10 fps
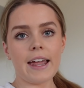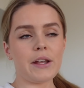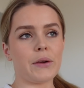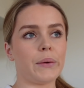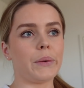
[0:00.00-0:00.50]

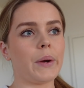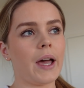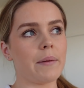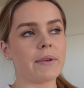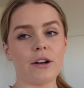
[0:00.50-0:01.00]
Anywho,
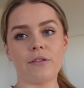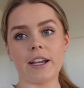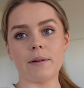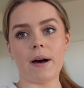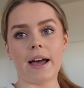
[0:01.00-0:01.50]
I'm gonna
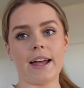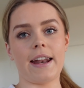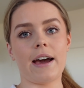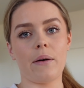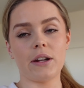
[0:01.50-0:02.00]
ring Maya
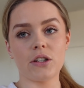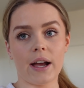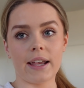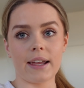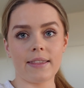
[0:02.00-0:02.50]
now and
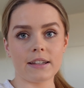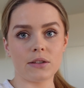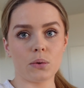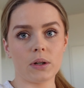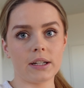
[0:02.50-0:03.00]
try and get that
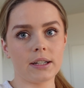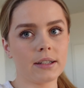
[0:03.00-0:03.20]
sorted.